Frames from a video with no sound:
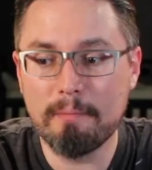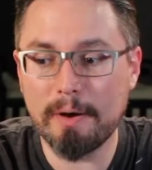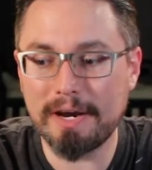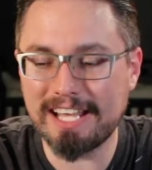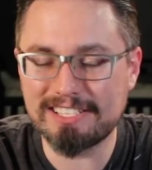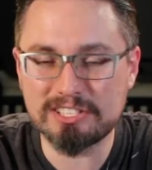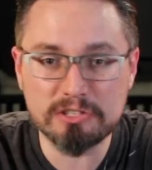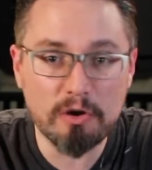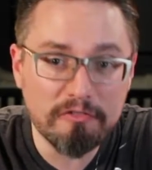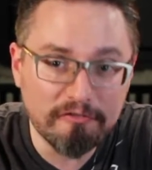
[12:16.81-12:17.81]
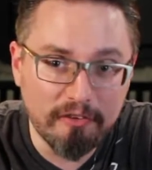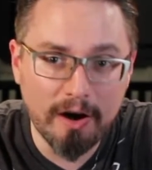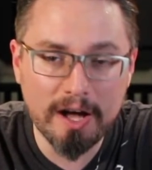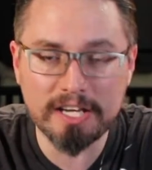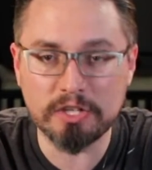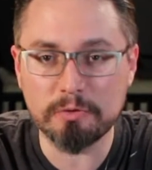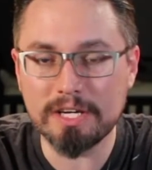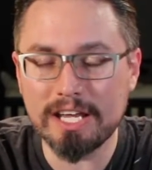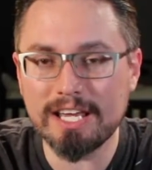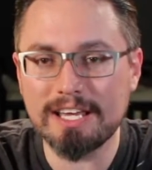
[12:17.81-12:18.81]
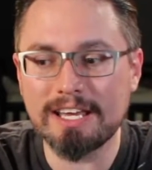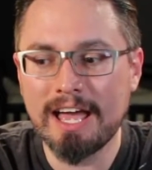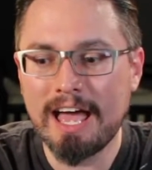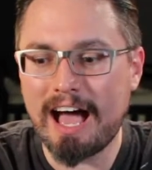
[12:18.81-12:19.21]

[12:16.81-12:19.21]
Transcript: But it's so fun and unique.